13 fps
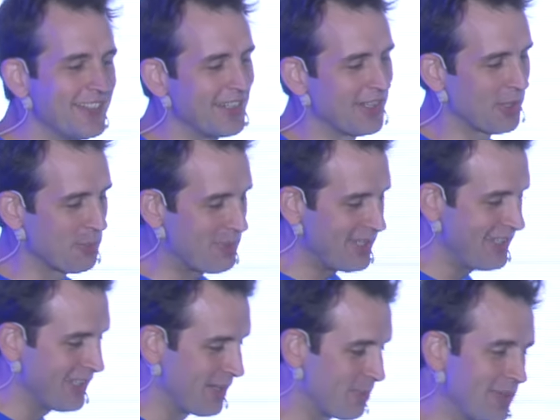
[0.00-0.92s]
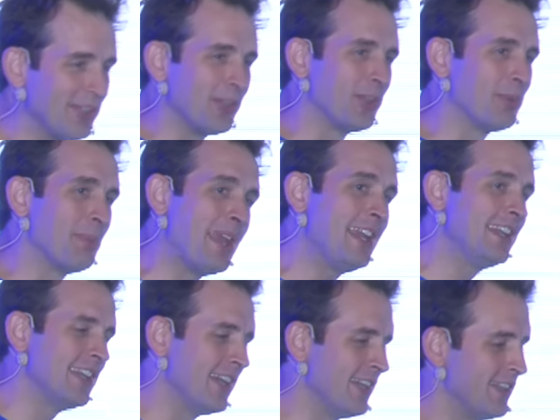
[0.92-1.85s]
it'll be a real
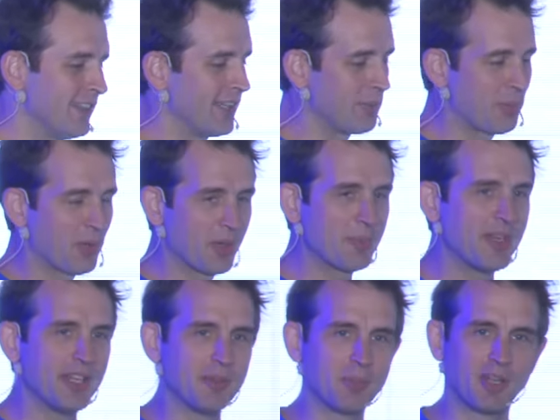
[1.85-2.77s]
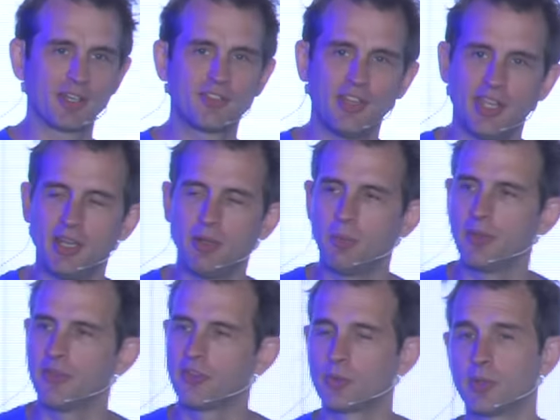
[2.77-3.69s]
mainnet, like permanent blockchain with a
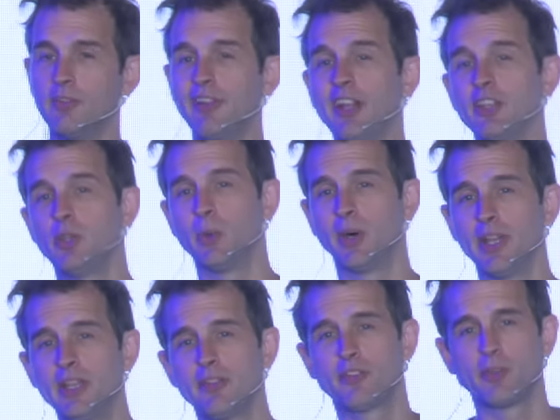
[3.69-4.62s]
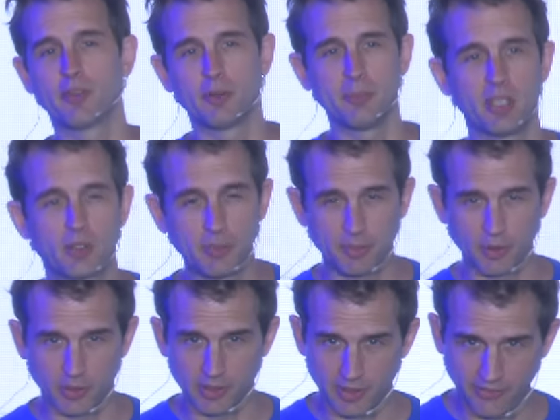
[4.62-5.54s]
store of value on it, so it'll be a
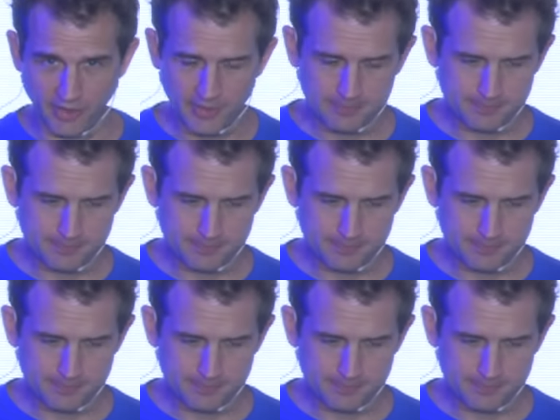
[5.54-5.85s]
cryptocurrency.